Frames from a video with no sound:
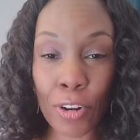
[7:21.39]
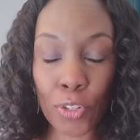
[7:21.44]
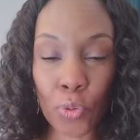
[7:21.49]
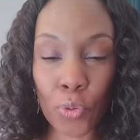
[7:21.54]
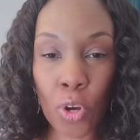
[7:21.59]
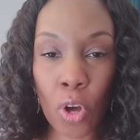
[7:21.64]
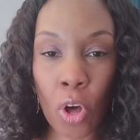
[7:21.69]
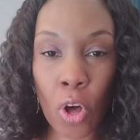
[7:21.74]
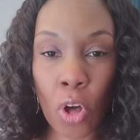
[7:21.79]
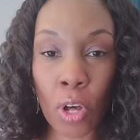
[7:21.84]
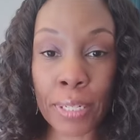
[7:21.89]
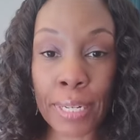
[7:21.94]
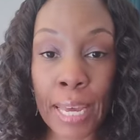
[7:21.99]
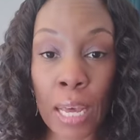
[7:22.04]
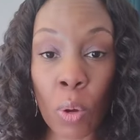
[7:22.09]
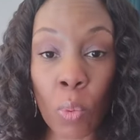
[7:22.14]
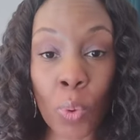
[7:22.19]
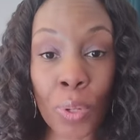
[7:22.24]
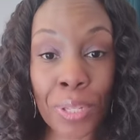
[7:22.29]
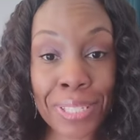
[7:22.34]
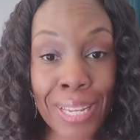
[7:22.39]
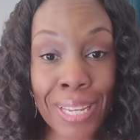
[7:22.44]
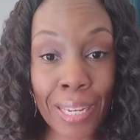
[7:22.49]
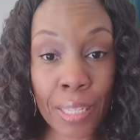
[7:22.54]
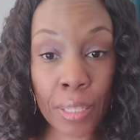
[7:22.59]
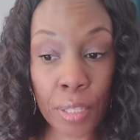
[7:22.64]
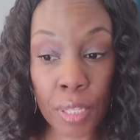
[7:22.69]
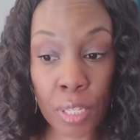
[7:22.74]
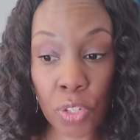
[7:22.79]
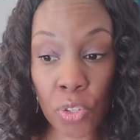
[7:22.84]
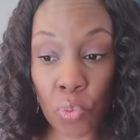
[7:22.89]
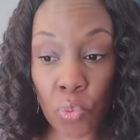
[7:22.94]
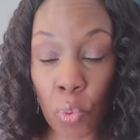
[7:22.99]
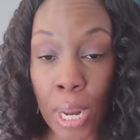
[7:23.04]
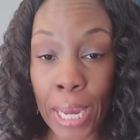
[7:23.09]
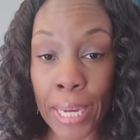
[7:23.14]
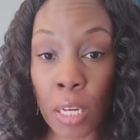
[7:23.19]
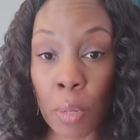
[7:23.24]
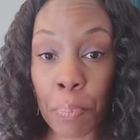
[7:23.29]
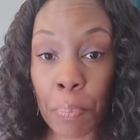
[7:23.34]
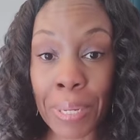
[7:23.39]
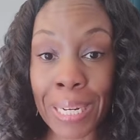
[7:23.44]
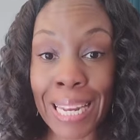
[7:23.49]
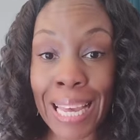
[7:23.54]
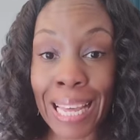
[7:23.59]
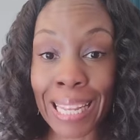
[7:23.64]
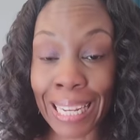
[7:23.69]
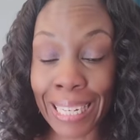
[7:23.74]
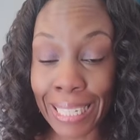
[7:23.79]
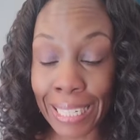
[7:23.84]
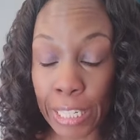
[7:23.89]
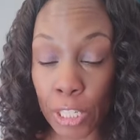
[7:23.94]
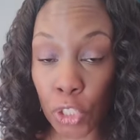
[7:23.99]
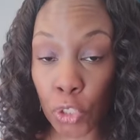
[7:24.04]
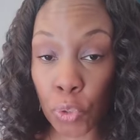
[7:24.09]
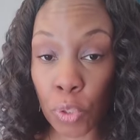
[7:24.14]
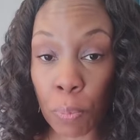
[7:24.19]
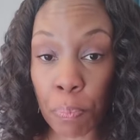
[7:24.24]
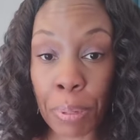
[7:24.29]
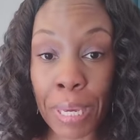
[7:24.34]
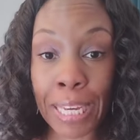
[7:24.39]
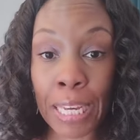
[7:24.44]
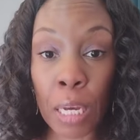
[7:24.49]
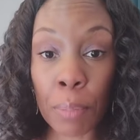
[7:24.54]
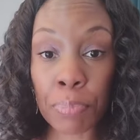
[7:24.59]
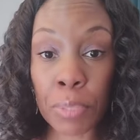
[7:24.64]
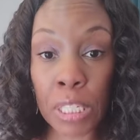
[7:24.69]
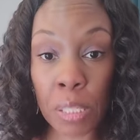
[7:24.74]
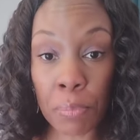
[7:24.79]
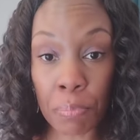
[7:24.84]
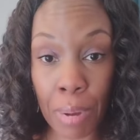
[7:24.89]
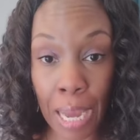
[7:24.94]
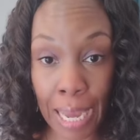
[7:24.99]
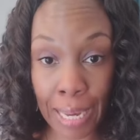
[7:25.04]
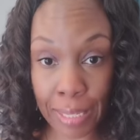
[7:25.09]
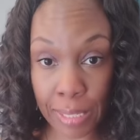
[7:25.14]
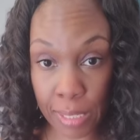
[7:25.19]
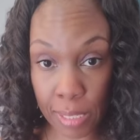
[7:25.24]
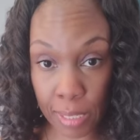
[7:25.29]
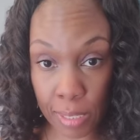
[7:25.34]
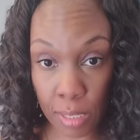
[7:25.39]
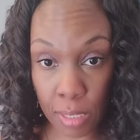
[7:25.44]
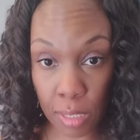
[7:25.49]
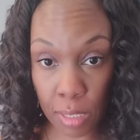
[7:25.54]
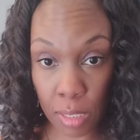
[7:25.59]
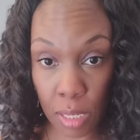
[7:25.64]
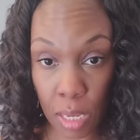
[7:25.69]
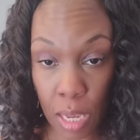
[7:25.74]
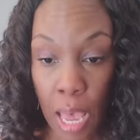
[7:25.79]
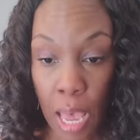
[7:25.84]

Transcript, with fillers: you called out, well, take this right up, and now I need you to pick up these boxes.